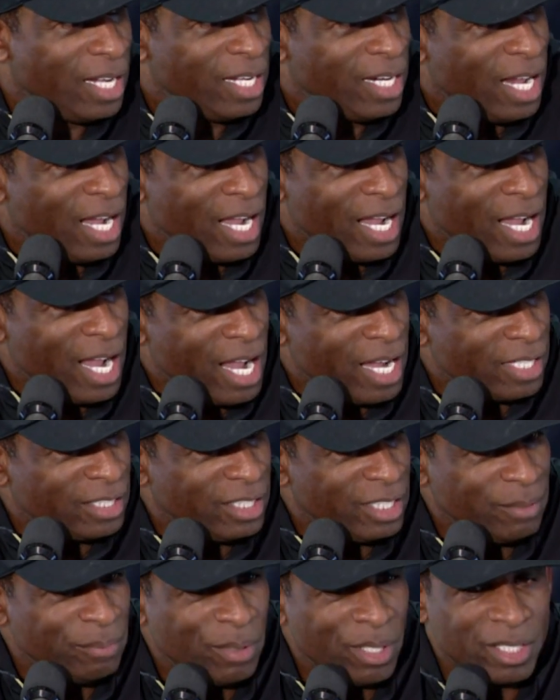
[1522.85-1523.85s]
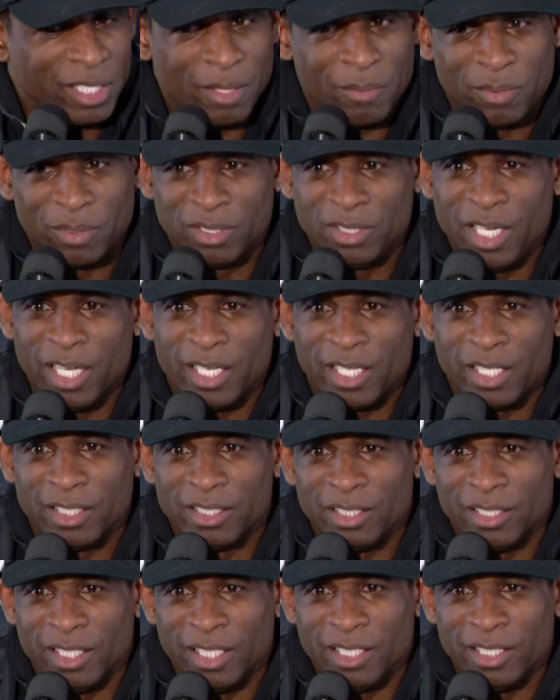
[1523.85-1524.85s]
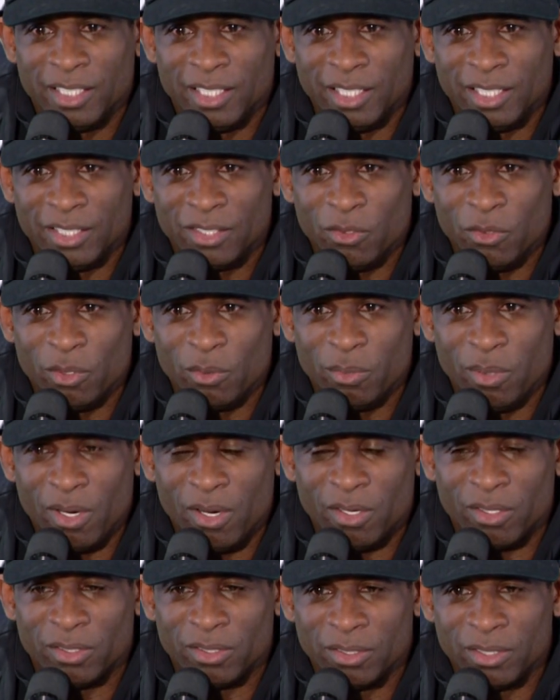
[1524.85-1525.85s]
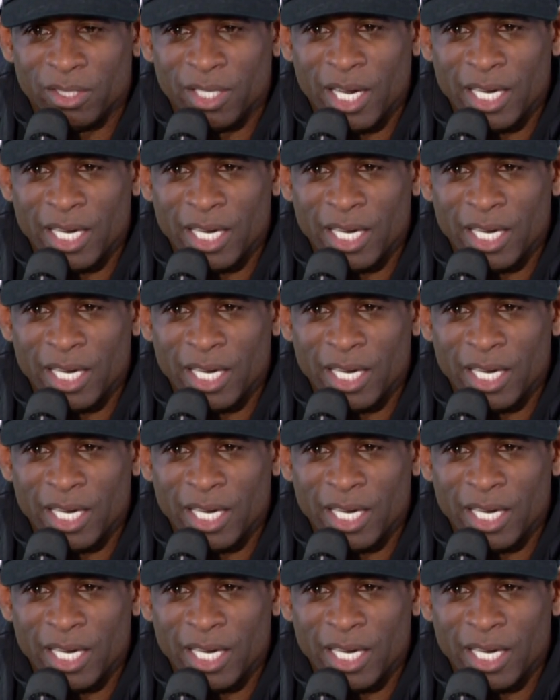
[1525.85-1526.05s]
and I actually picked up a stick and, and, and threw the ball.